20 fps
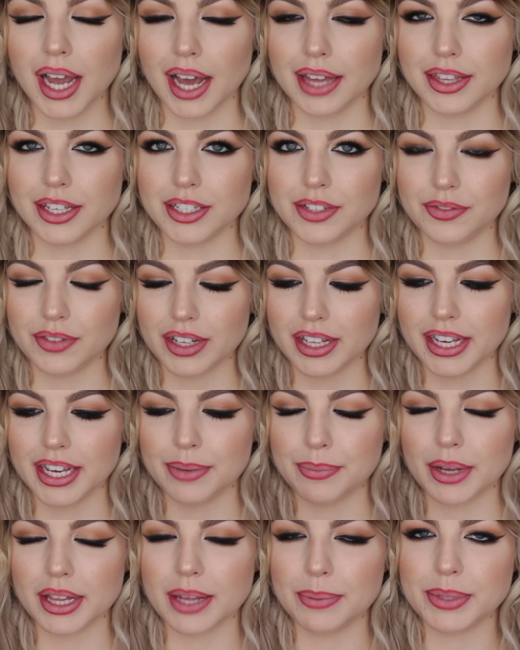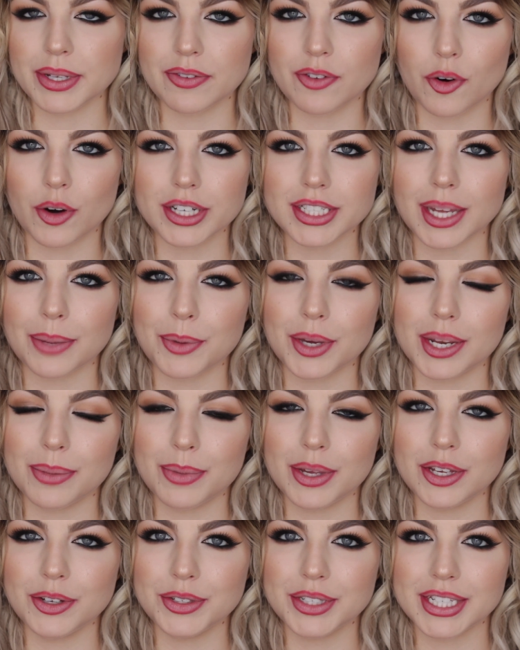And then to fill in my lips, of course, I'm going to
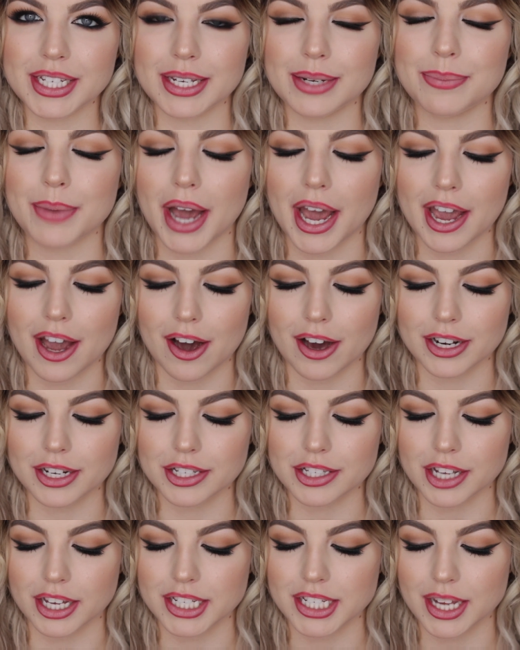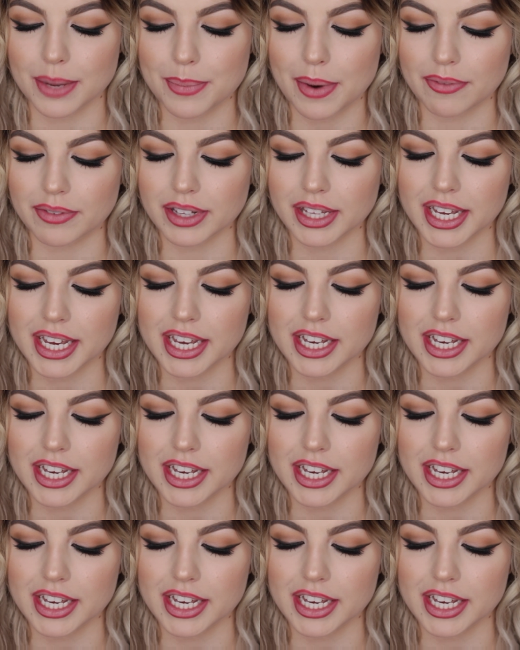be using my Anastasia Beverly